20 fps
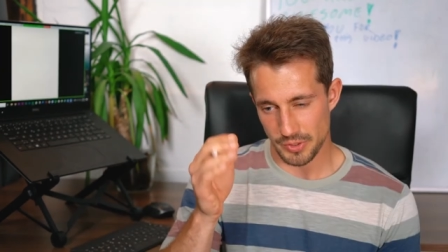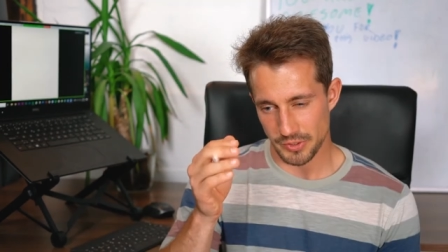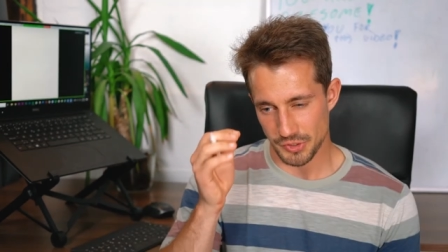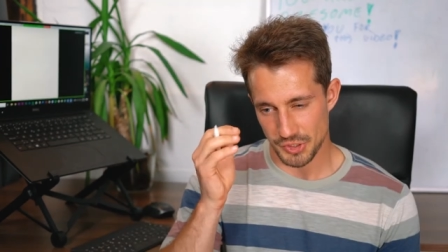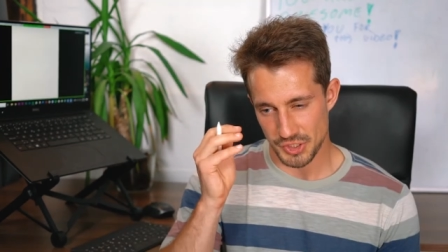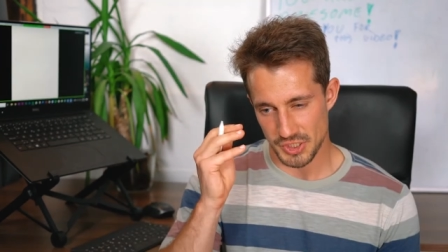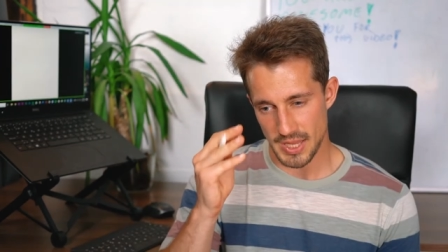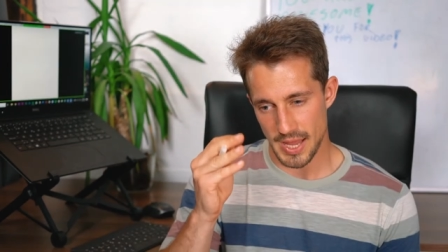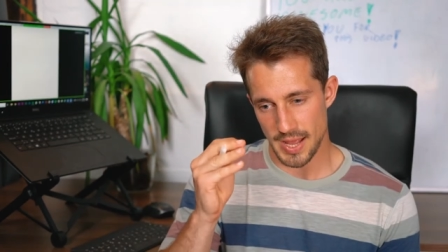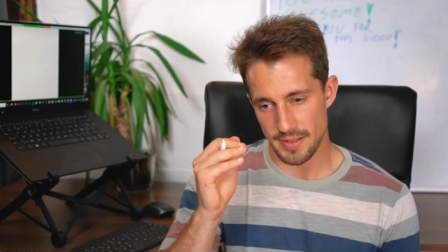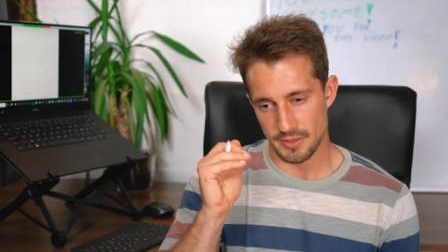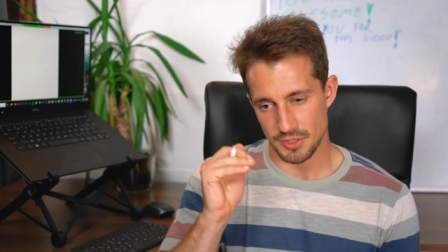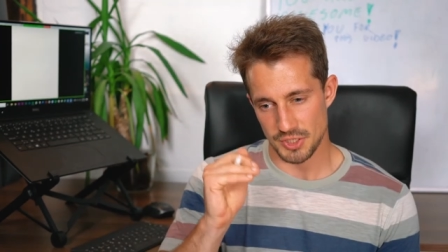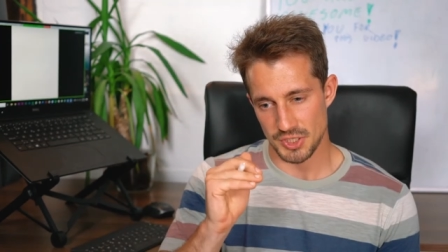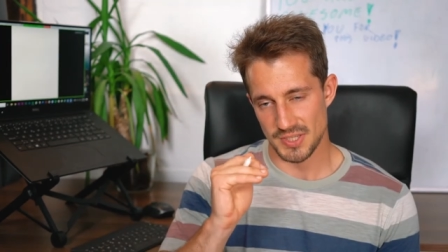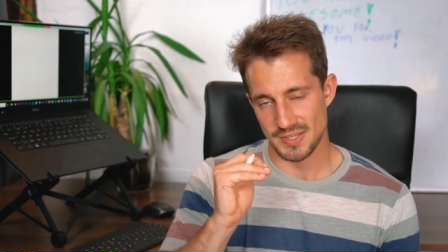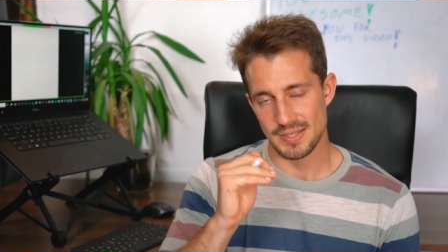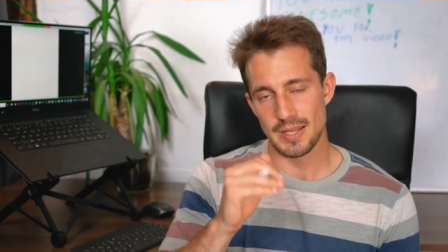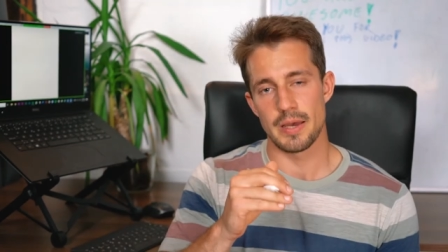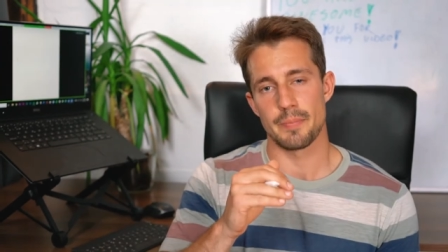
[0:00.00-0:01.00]
understand the
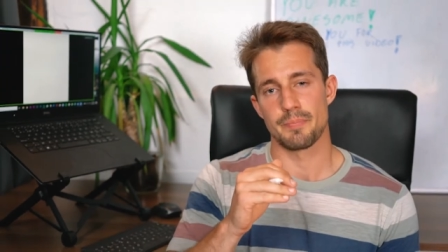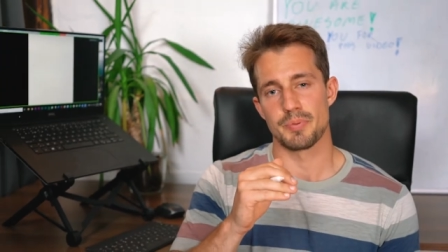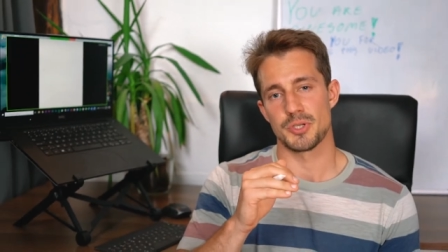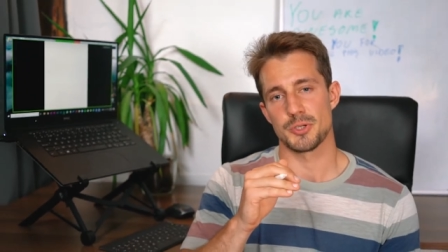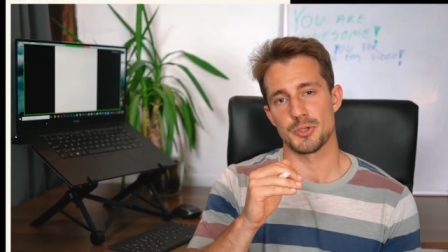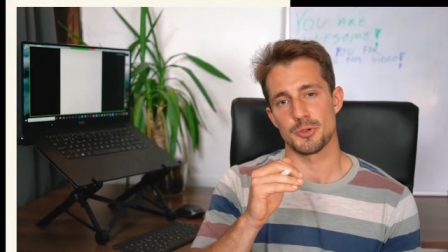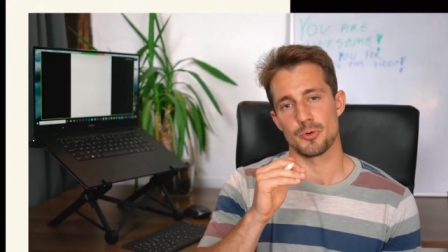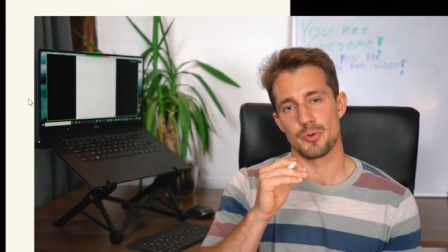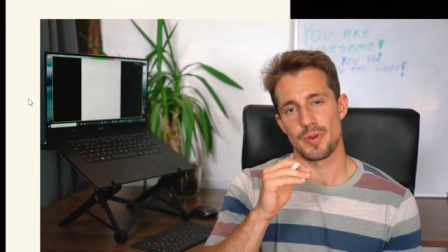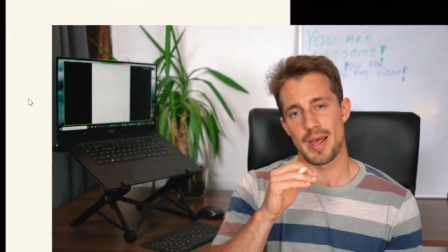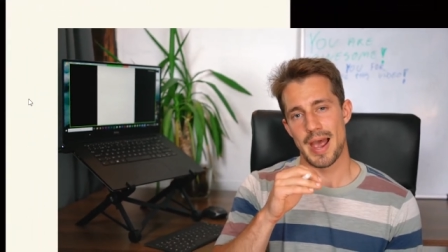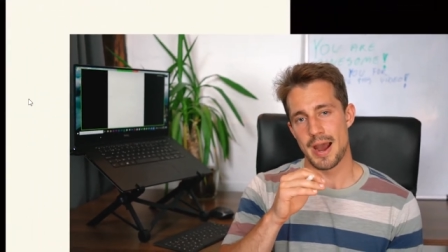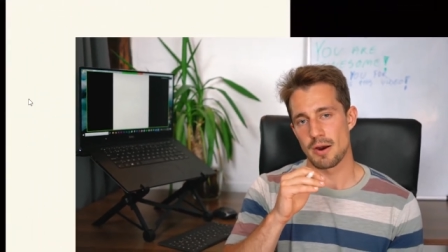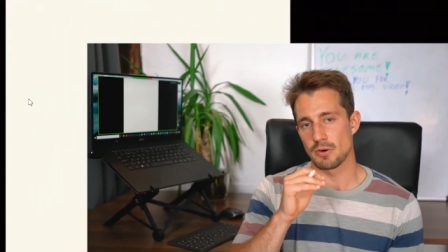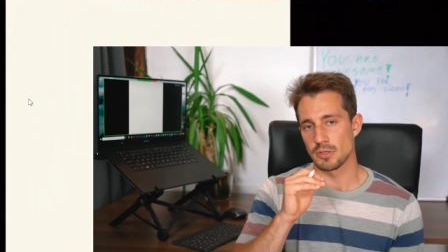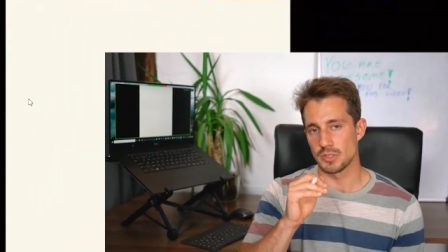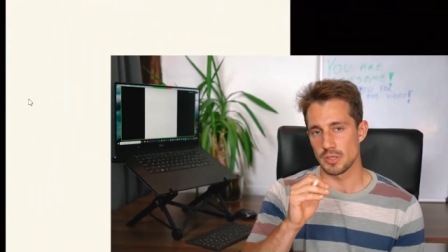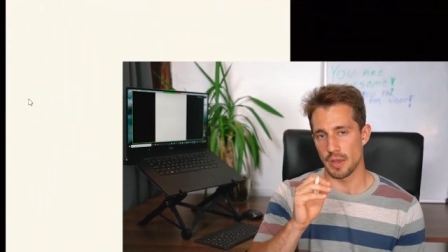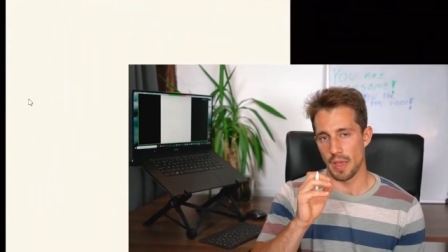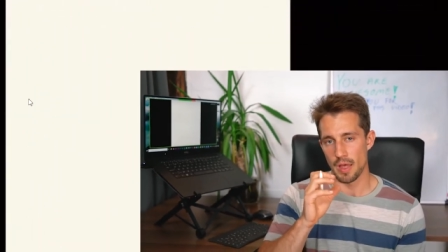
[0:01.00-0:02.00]
steps on how
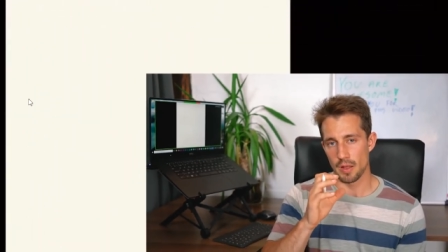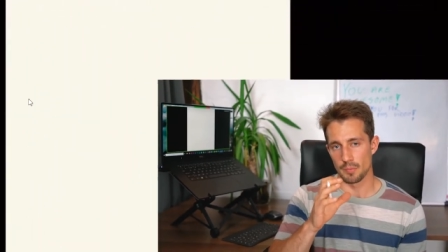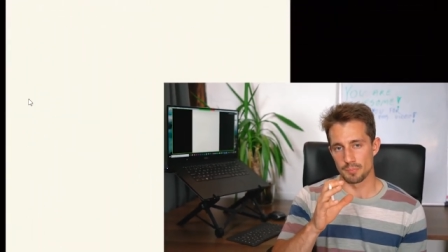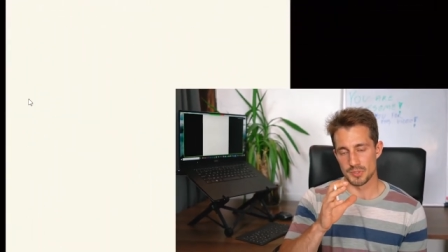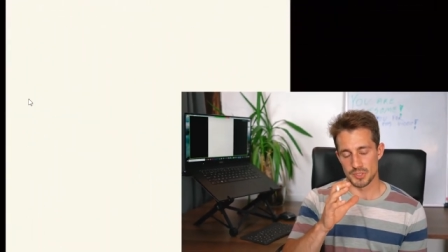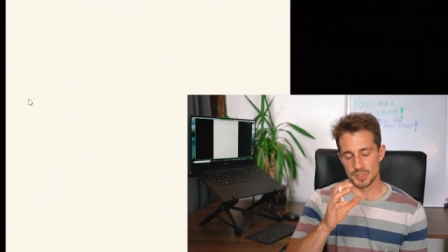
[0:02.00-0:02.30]
to help